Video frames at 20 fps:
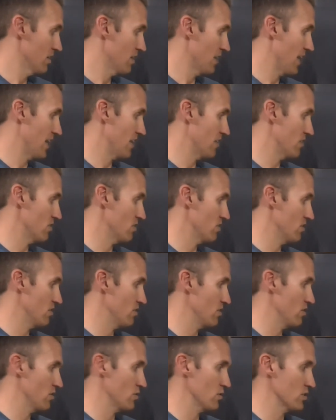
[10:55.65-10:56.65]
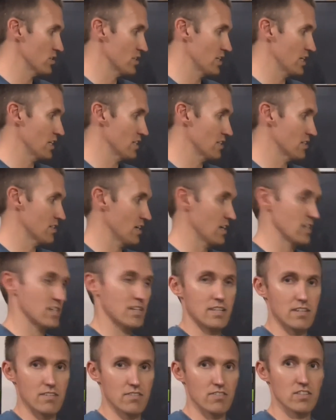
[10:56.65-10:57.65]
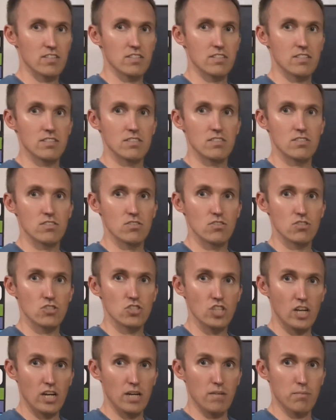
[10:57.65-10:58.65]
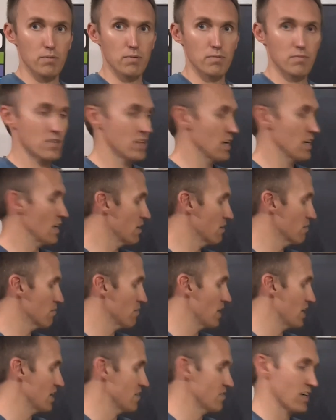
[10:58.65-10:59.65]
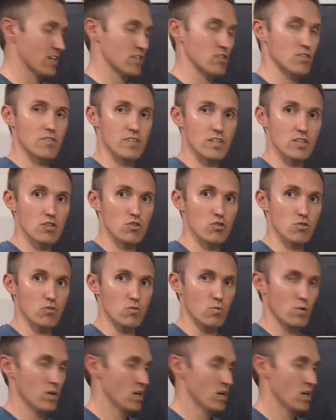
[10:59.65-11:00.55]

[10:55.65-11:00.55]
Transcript: and notice that it's a different shape than my vector V2.